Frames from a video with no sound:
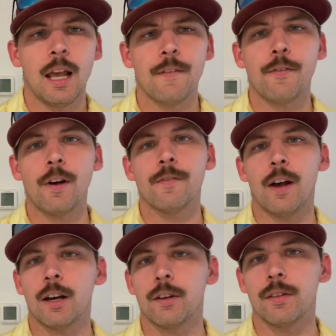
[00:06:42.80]
If you found
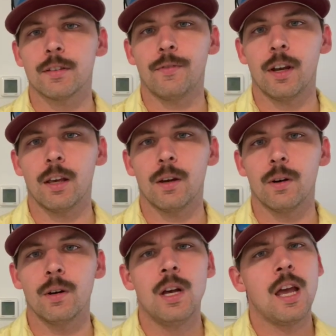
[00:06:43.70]
value in this
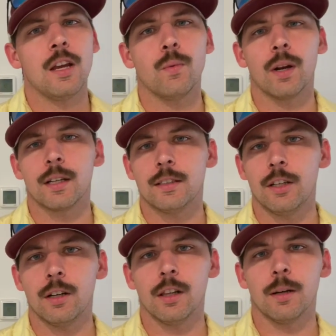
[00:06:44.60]
video and you want to
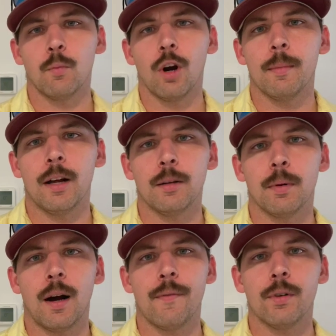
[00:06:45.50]
continue to learn more about New
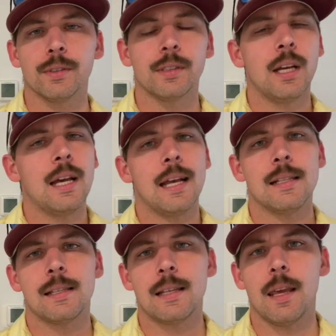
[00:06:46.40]
Braunfels
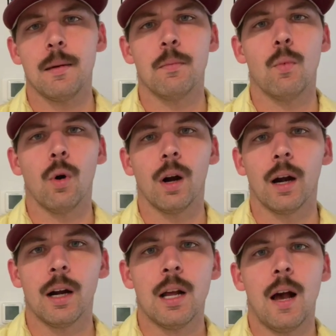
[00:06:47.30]
and see
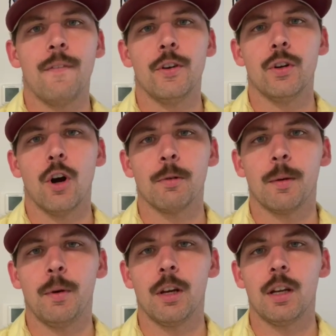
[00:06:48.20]
more of the new home
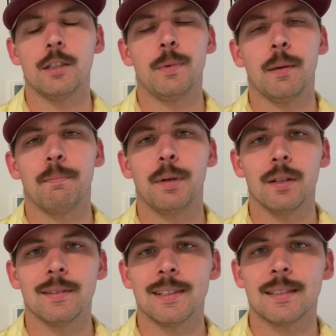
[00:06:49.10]
communities being
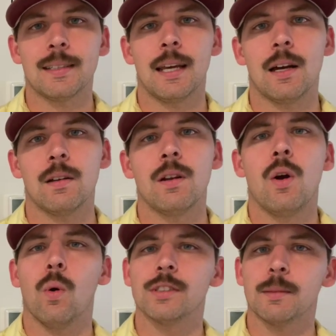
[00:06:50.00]
built in this town
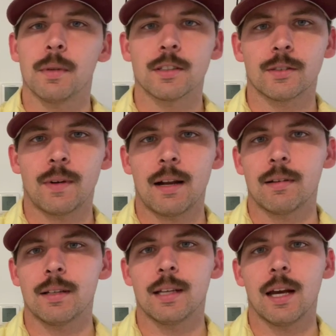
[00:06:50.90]
or some of the
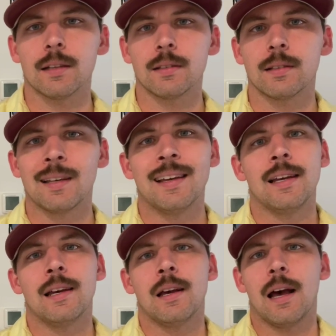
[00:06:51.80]
surrounding towns,
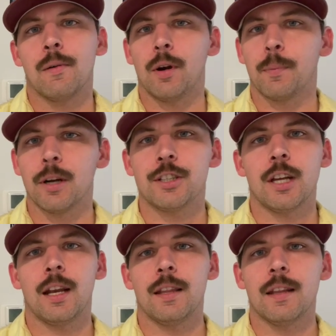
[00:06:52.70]
would
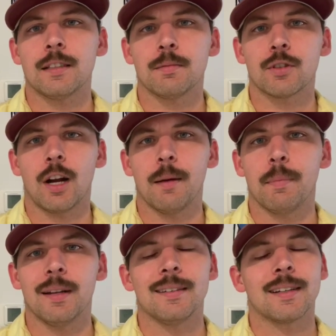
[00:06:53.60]
appreciate hitting that subscribe
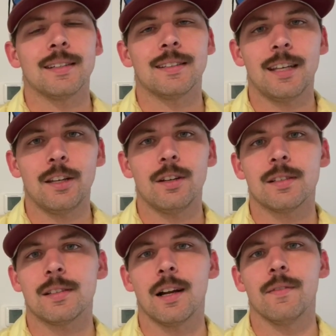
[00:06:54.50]
button to continue to
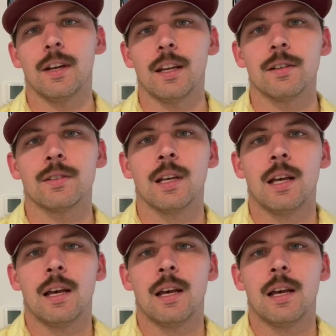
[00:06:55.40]
see our videos.